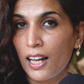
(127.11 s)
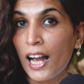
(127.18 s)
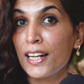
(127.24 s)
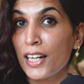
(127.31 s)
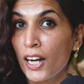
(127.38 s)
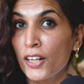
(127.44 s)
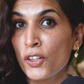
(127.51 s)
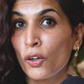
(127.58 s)

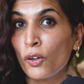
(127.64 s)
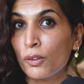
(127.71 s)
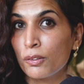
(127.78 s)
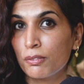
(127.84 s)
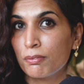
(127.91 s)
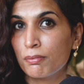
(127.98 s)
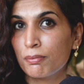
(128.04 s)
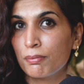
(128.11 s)
and I
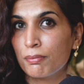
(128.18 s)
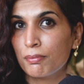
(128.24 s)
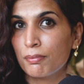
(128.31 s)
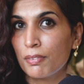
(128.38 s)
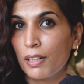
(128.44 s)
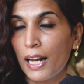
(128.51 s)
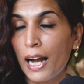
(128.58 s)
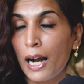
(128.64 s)
know
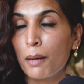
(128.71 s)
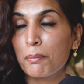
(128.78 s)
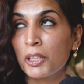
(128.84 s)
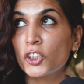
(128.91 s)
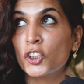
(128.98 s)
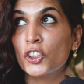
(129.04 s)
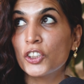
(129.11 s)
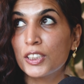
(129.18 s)
how
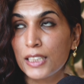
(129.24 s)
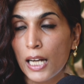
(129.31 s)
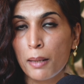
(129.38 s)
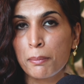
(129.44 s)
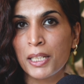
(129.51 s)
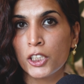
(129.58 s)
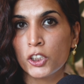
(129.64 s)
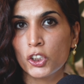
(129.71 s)
much
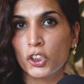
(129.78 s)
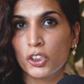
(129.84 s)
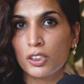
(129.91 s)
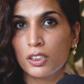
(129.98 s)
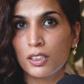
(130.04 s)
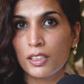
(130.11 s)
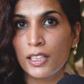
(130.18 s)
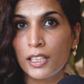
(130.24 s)
damage
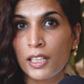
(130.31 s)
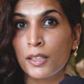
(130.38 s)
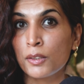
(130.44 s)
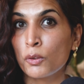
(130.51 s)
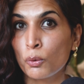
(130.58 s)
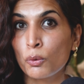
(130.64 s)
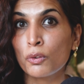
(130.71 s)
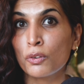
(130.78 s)
it can
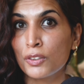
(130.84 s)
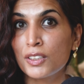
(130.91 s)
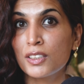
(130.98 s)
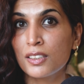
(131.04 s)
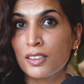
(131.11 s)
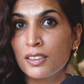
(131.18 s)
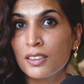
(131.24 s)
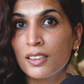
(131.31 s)

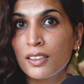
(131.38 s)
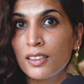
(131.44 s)
cause.